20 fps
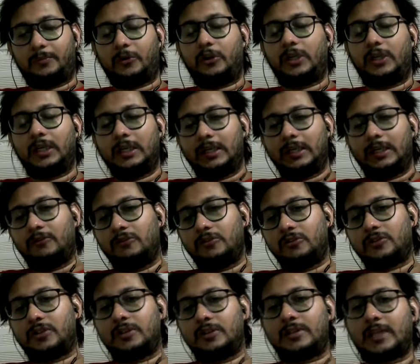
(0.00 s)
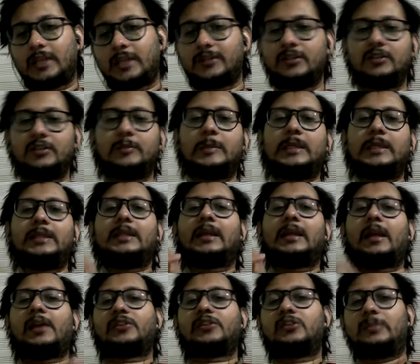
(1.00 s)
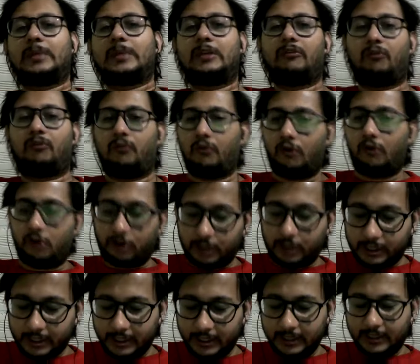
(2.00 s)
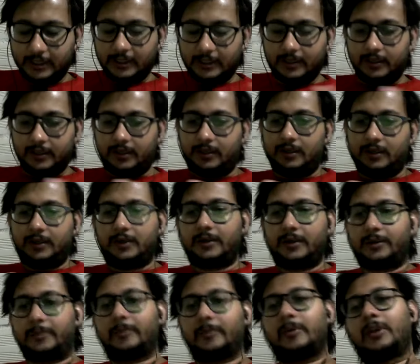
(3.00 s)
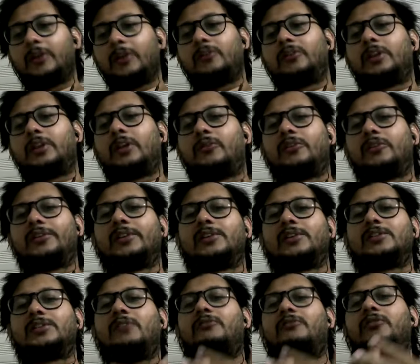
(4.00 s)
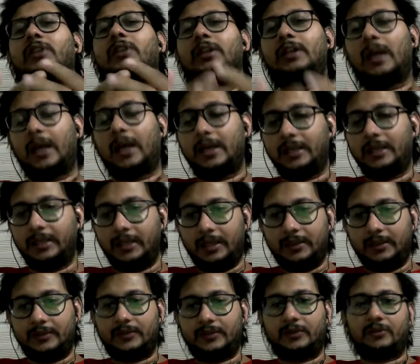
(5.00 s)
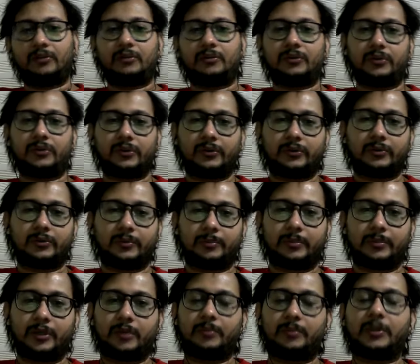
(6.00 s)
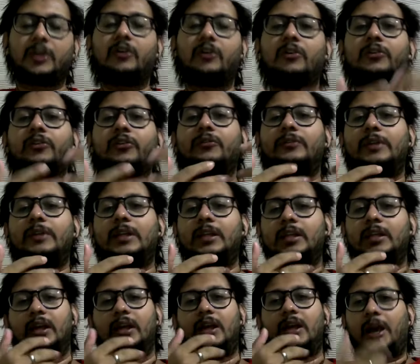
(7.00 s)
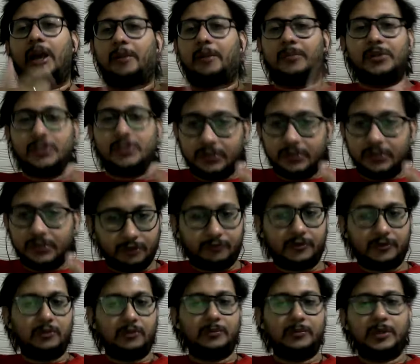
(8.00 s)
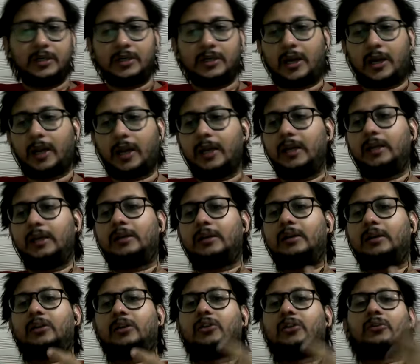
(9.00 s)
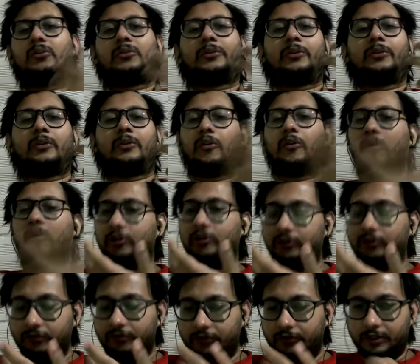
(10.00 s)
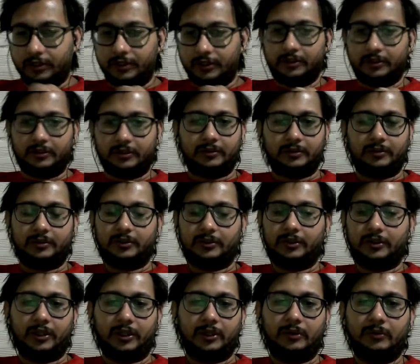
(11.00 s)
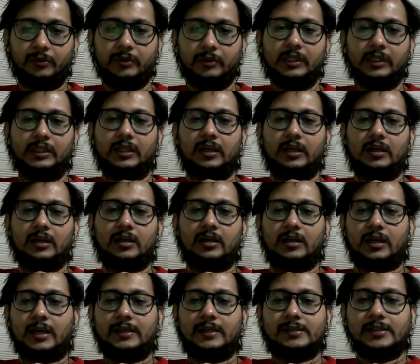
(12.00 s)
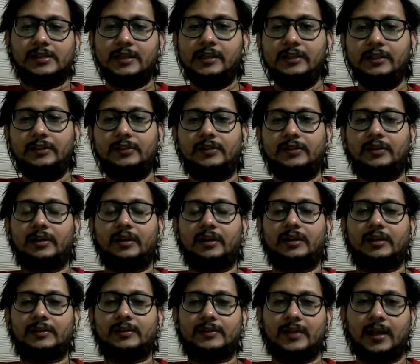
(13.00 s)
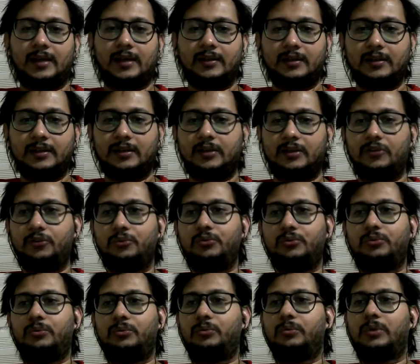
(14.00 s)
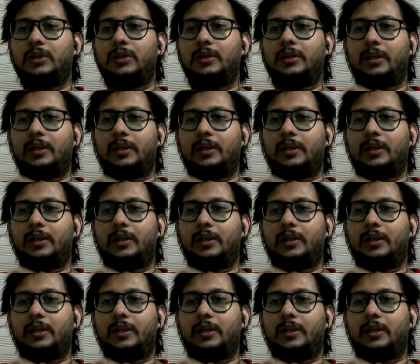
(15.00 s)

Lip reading: political revolution doesn't mean there has to be a war. There was a shift in the ideas, because of the emergence of human right, so a lot of you know countries decided to